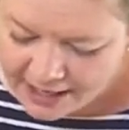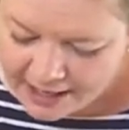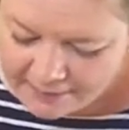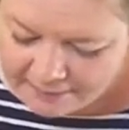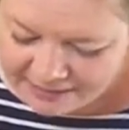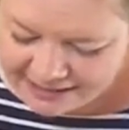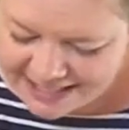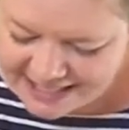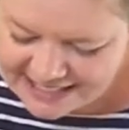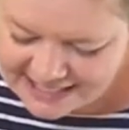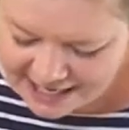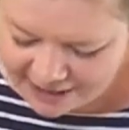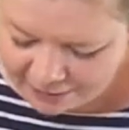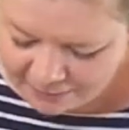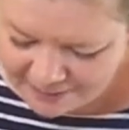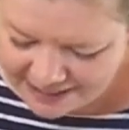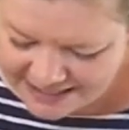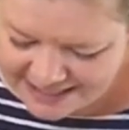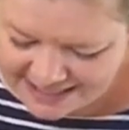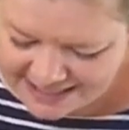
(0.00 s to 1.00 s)
Please help
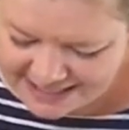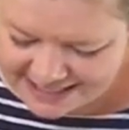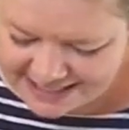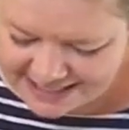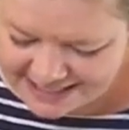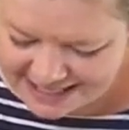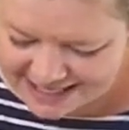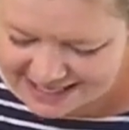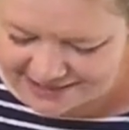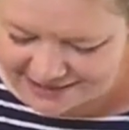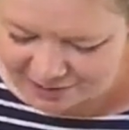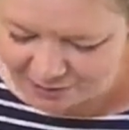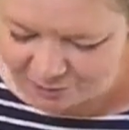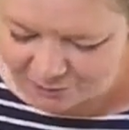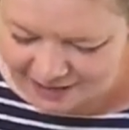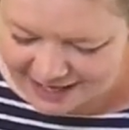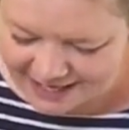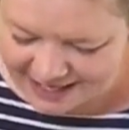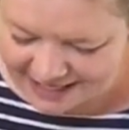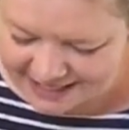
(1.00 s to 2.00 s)
us to see that
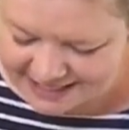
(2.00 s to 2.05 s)
we are